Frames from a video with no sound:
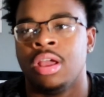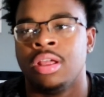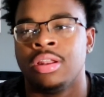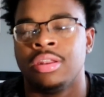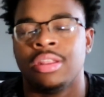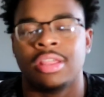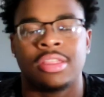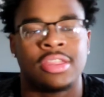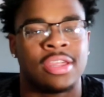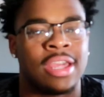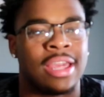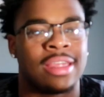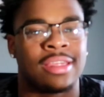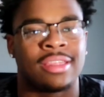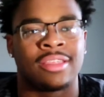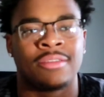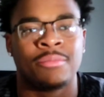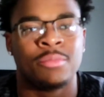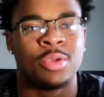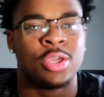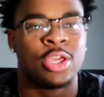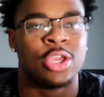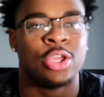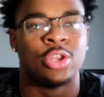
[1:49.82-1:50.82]
the chances of
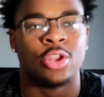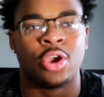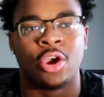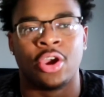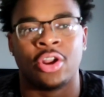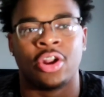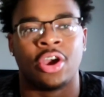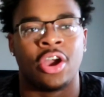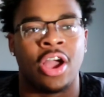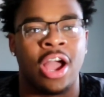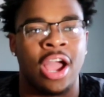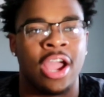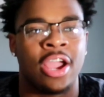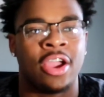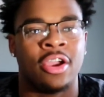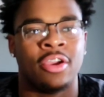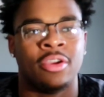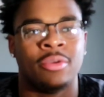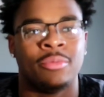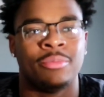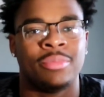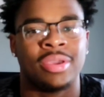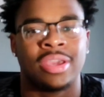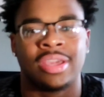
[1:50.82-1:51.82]
me getting hurt are
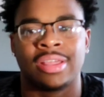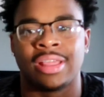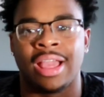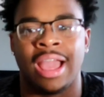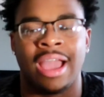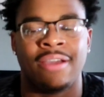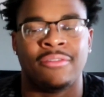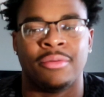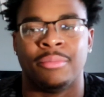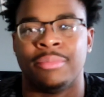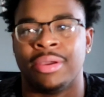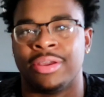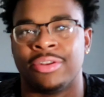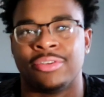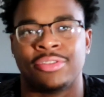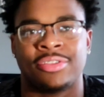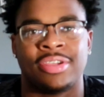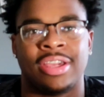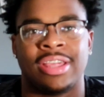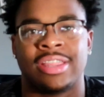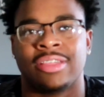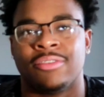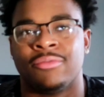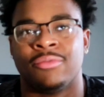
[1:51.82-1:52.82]
higher because I have a better
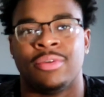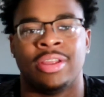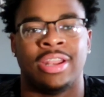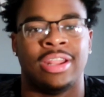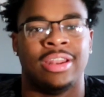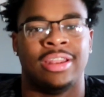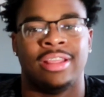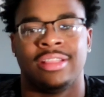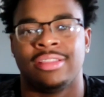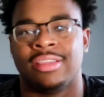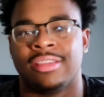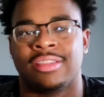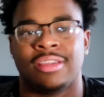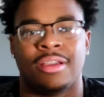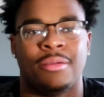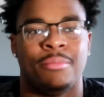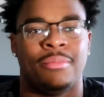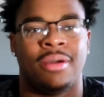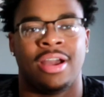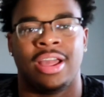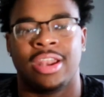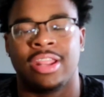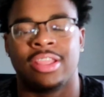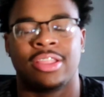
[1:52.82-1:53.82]
chance of running into
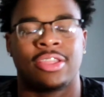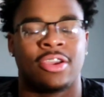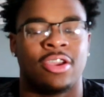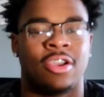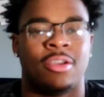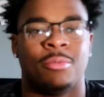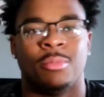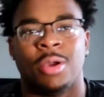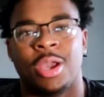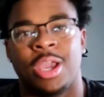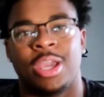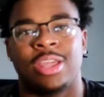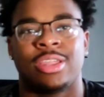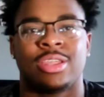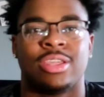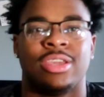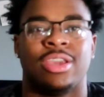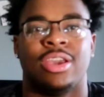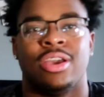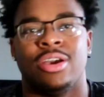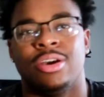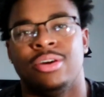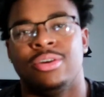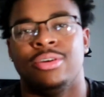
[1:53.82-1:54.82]
somebody, tearing my
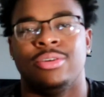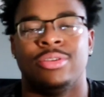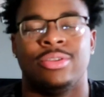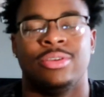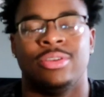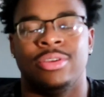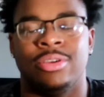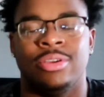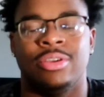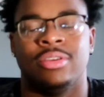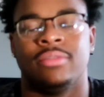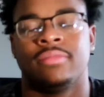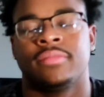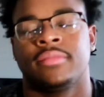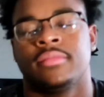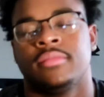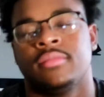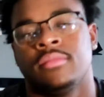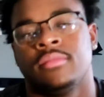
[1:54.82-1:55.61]
ACL.